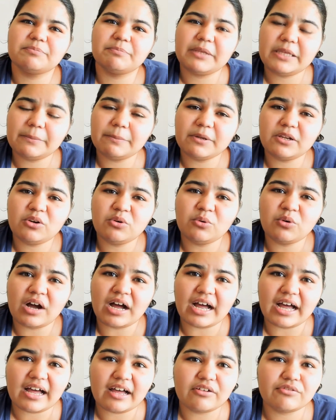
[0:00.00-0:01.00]
people who
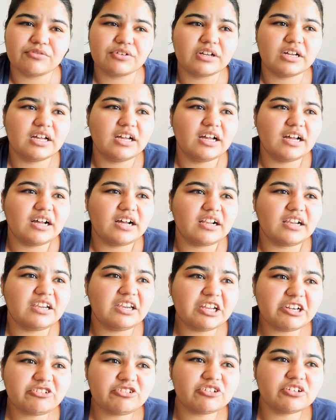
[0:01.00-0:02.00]
have
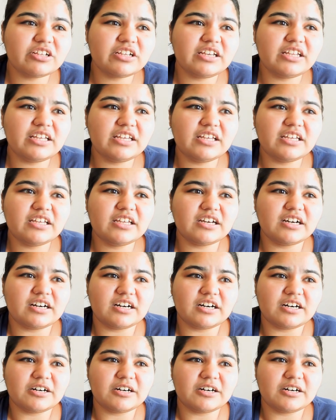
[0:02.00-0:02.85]
literally